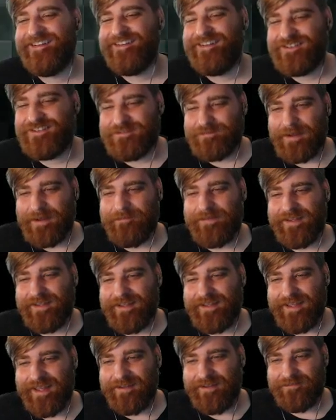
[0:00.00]
Which might
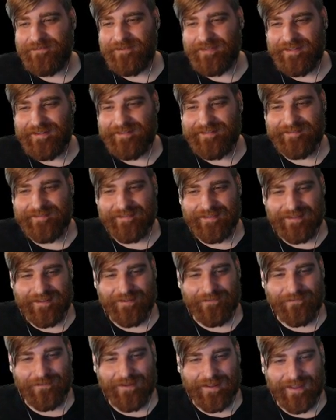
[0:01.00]
be a really silly
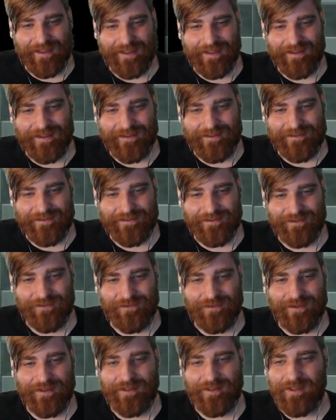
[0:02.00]
way to
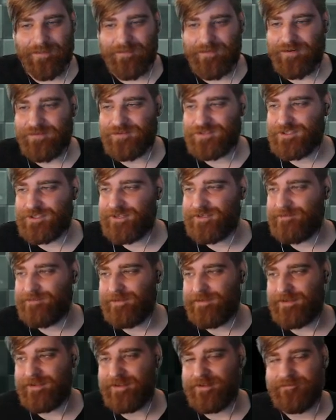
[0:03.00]
approach it,
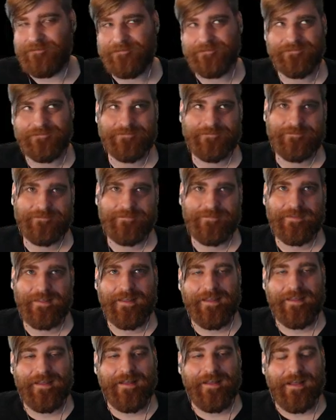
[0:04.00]
but
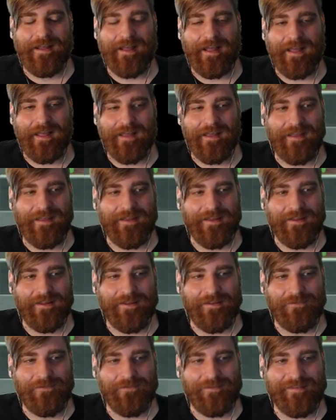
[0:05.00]

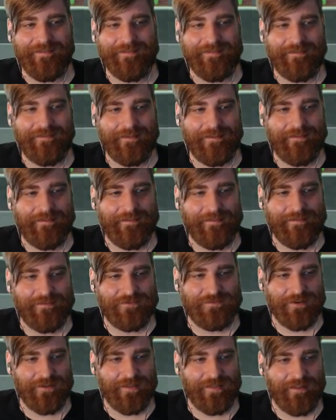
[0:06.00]
I was
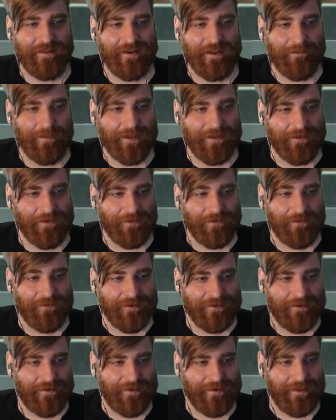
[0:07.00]
struggling on my own,
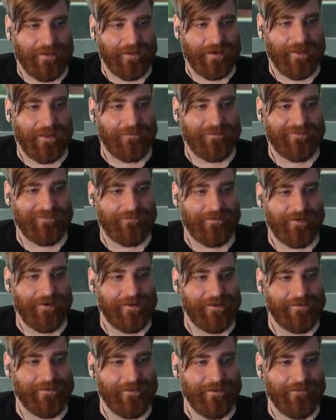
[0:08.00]
and I was
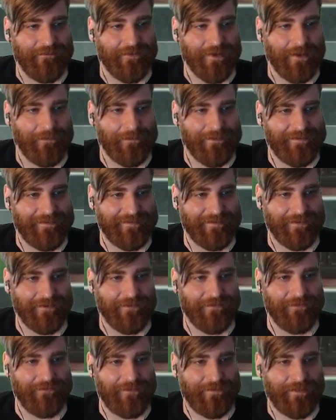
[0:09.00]
ready to give up,
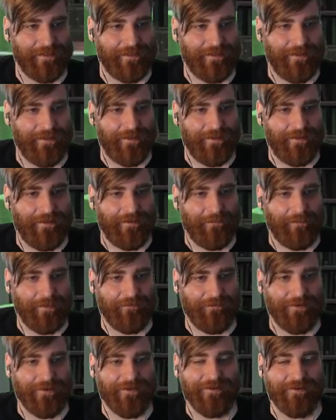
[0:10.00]
so... My
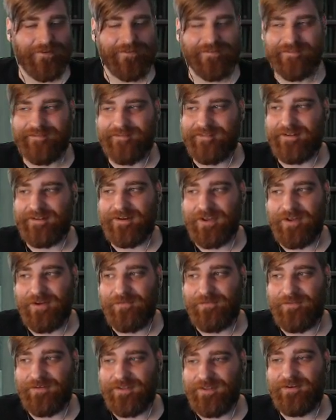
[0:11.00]
friend Curtis is like,
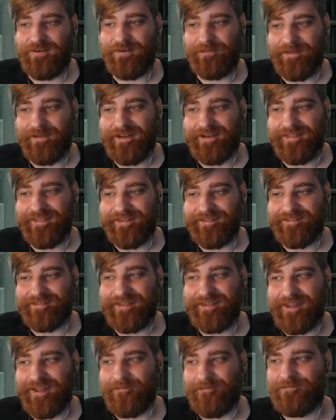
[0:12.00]
no, you're beating this
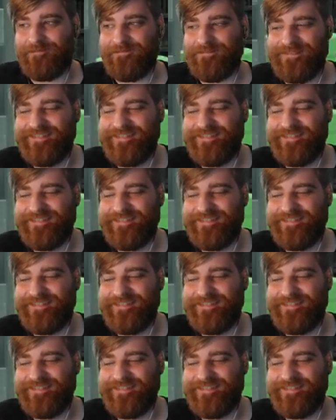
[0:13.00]
game.